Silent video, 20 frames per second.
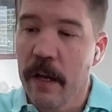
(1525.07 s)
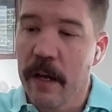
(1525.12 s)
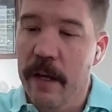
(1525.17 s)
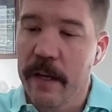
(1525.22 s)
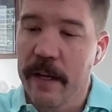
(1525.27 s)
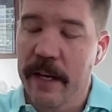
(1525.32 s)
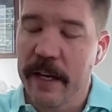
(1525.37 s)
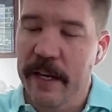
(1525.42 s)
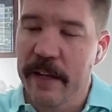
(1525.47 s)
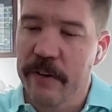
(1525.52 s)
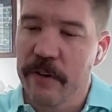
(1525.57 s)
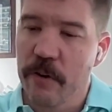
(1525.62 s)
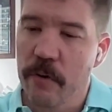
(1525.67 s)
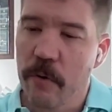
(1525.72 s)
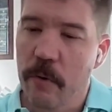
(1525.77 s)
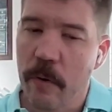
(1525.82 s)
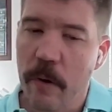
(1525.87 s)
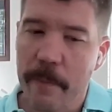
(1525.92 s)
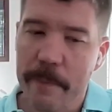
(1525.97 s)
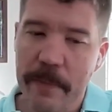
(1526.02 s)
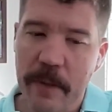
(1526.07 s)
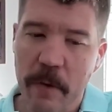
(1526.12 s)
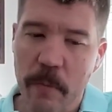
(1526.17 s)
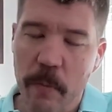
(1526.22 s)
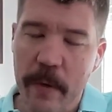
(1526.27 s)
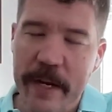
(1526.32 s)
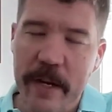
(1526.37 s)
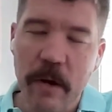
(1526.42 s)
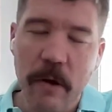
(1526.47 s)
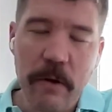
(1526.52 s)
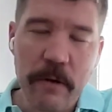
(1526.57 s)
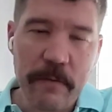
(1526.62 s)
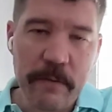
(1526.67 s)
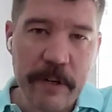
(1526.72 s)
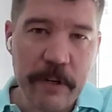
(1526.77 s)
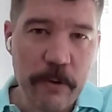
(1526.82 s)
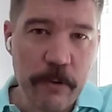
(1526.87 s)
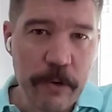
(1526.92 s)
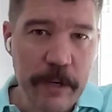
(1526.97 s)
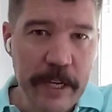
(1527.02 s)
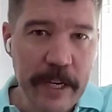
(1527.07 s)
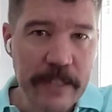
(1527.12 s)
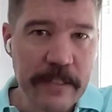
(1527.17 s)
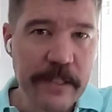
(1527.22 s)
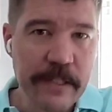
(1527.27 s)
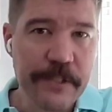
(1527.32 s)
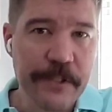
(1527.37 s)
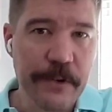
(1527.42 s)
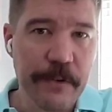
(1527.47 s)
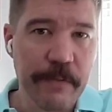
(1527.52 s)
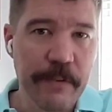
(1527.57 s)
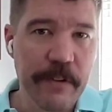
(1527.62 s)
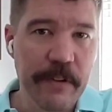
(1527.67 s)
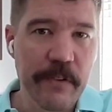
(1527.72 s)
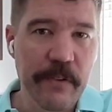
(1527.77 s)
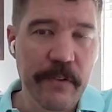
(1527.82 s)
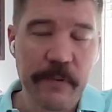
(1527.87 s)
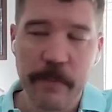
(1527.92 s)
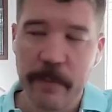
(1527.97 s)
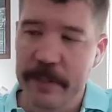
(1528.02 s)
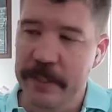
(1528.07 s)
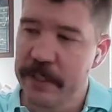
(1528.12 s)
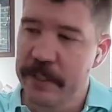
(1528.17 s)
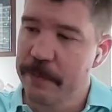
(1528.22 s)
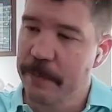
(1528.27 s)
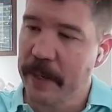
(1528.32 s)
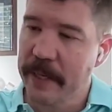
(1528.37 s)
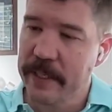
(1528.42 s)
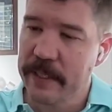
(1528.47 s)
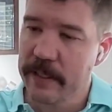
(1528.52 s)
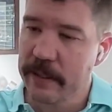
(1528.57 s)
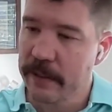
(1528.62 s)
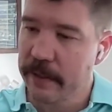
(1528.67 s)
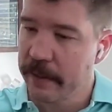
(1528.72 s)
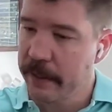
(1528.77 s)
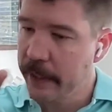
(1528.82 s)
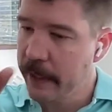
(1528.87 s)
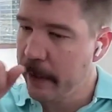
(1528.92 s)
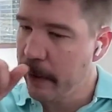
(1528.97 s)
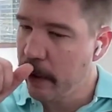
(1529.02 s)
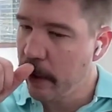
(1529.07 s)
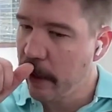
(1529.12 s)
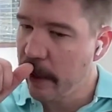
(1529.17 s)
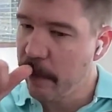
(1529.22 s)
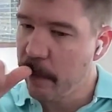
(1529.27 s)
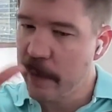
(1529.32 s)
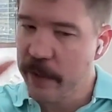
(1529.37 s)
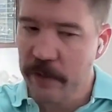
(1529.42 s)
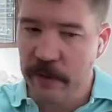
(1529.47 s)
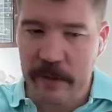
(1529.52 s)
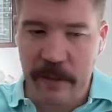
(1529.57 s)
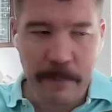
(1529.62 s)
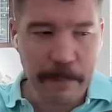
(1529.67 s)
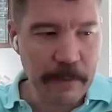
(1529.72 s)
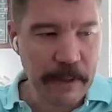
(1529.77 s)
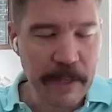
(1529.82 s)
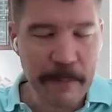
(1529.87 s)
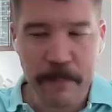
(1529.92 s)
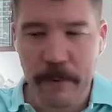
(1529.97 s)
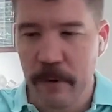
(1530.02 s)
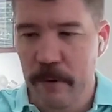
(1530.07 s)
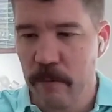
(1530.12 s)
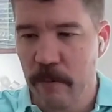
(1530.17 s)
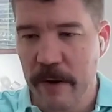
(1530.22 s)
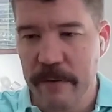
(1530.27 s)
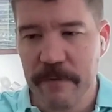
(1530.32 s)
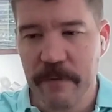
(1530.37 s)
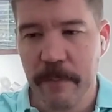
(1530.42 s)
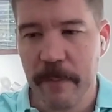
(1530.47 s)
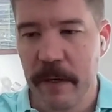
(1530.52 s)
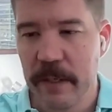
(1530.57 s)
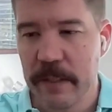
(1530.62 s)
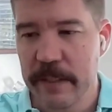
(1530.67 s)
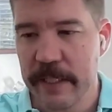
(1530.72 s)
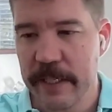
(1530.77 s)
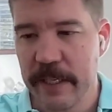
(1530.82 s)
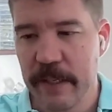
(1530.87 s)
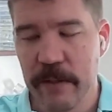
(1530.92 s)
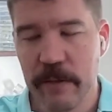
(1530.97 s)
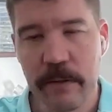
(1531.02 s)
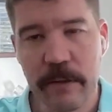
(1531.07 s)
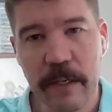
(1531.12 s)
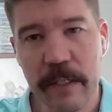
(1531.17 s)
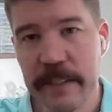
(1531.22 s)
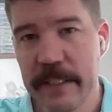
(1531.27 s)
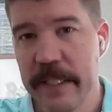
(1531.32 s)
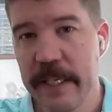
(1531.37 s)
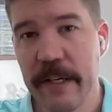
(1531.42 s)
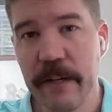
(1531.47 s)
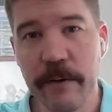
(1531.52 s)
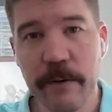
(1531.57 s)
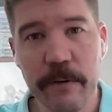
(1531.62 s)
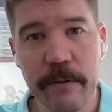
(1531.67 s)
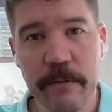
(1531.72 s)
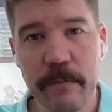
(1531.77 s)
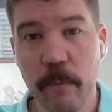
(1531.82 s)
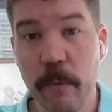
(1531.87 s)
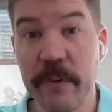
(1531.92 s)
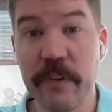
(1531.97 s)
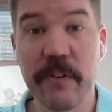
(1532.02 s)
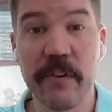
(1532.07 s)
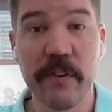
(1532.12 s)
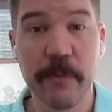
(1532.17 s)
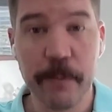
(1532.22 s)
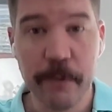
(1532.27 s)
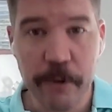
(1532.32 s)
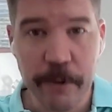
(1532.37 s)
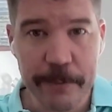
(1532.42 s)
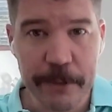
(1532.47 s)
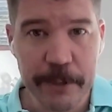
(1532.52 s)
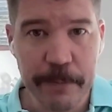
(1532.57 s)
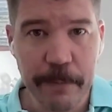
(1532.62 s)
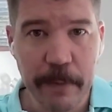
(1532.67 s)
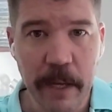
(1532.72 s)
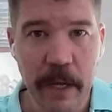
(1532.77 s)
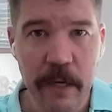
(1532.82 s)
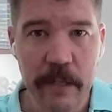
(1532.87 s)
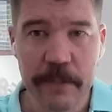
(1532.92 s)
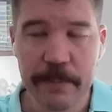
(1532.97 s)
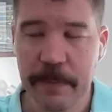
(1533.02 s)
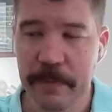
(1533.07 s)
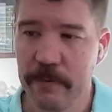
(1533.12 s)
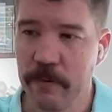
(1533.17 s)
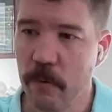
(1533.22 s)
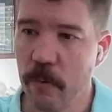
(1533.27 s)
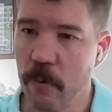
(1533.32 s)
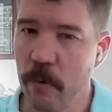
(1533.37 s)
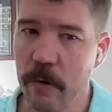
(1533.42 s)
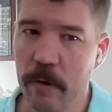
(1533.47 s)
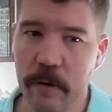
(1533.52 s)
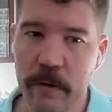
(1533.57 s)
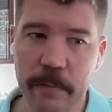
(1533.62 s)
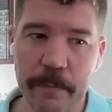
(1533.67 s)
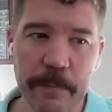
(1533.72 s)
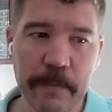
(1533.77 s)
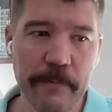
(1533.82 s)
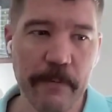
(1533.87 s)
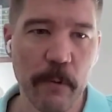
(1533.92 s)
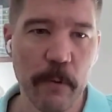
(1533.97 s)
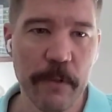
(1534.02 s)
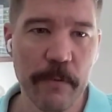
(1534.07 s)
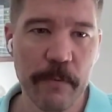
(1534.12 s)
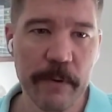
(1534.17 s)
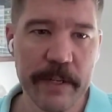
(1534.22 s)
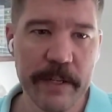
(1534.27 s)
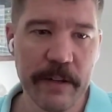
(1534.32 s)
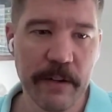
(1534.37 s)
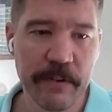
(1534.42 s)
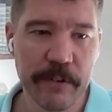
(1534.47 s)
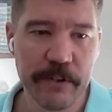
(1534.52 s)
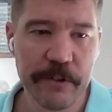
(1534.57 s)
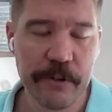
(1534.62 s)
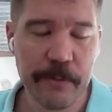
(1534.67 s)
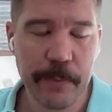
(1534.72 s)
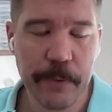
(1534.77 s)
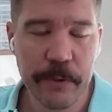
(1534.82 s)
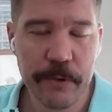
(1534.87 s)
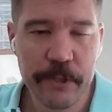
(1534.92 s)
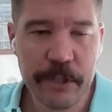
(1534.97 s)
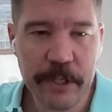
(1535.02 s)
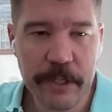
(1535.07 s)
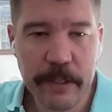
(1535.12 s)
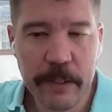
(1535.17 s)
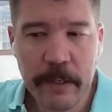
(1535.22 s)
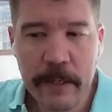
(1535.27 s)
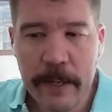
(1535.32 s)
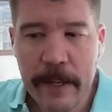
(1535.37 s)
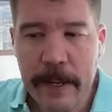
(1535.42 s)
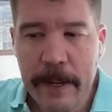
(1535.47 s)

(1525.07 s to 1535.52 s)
Yeah, so we call it recruiting as a service, which is basically like we took the playbook right from Hunt to Killer. Hunt to Killer was a subscription box before the retail distribution.